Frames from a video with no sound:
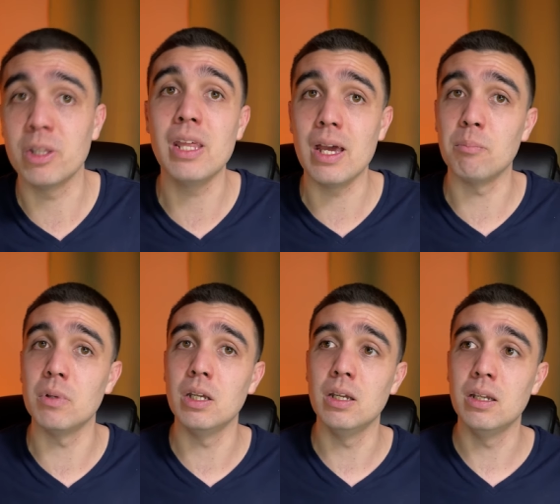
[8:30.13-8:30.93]
them
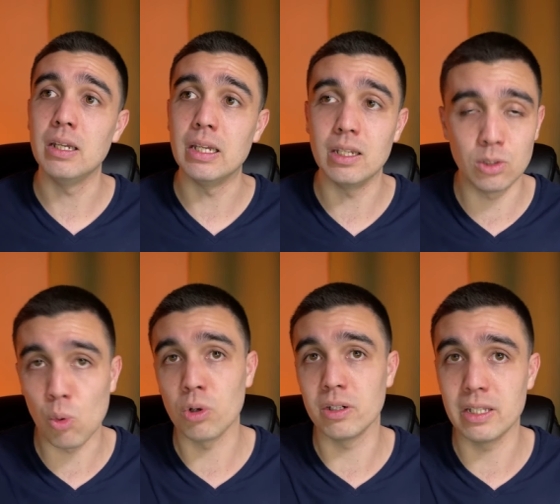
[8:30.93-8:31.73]
in
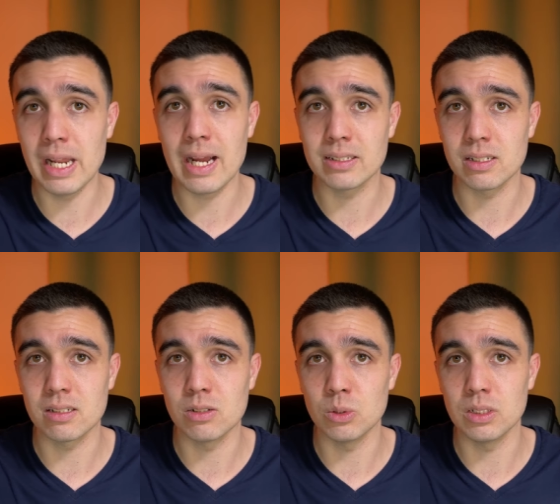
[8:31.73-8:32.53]
order to get access
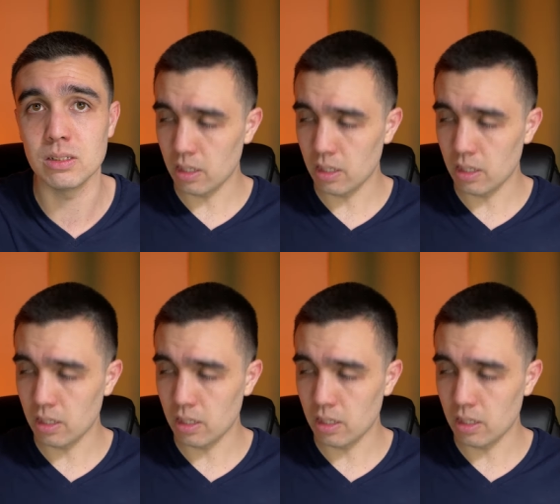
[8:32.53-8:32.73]
to it.